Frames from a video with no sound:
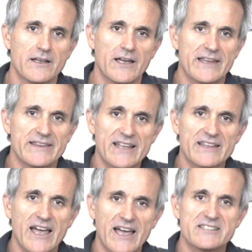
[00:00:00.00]
and that
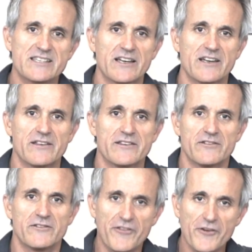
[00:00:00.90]
has
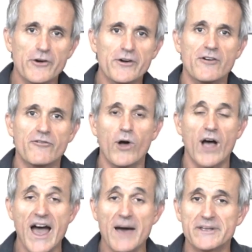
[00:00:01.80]
the theory of what
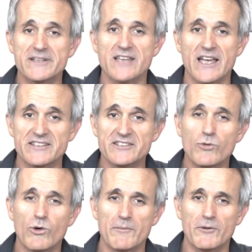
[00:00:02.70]
happens, and this is
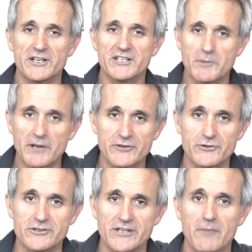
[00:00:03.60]
what I'm going to explain you today.